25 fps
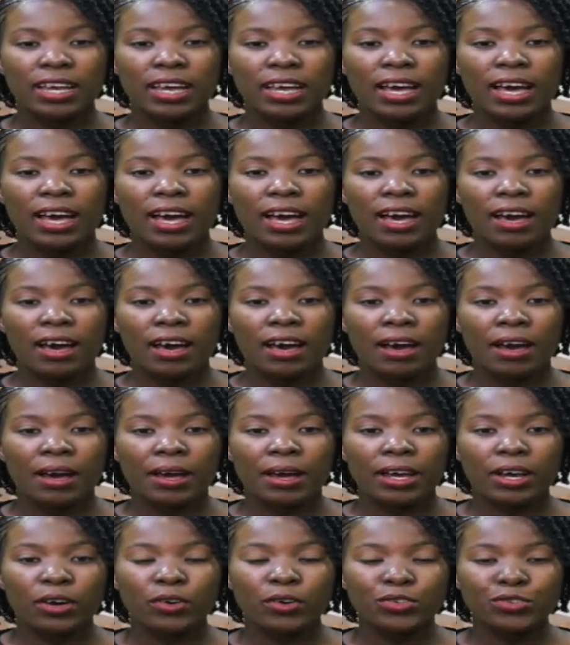
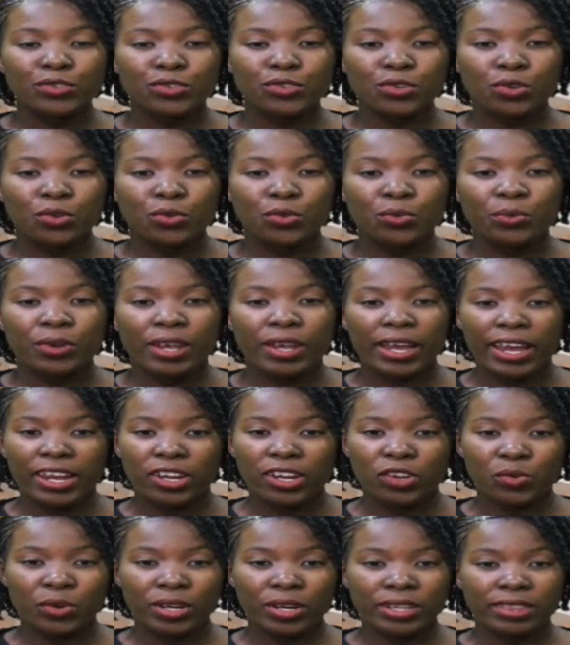also
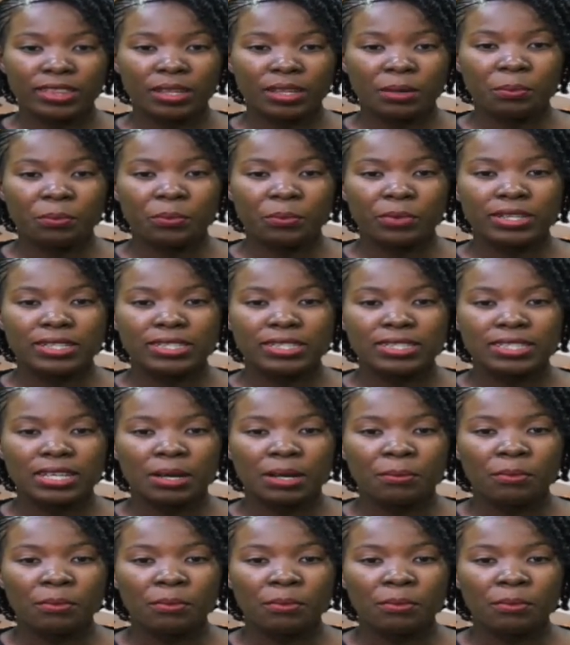rehydrate them with some